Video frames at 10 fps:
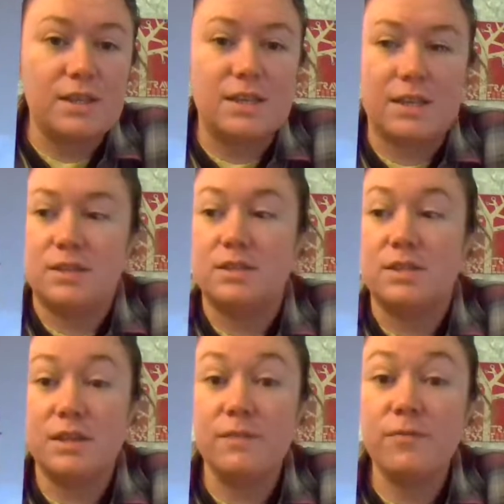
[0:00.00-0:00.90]
the
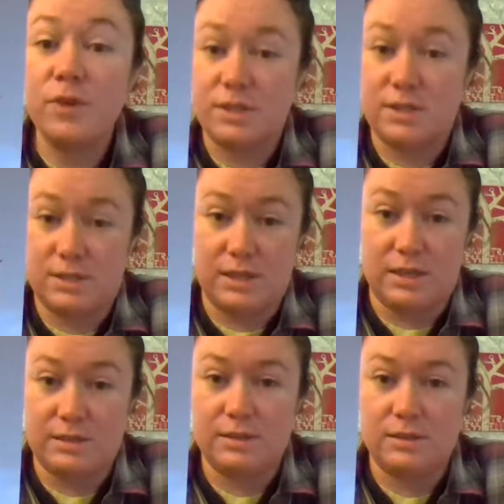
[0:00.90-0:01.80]

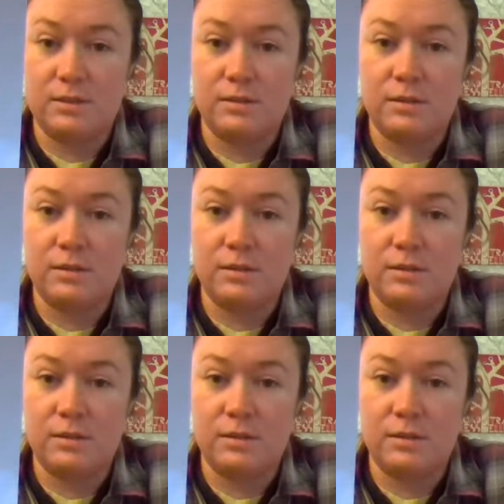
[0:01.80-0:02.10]
differences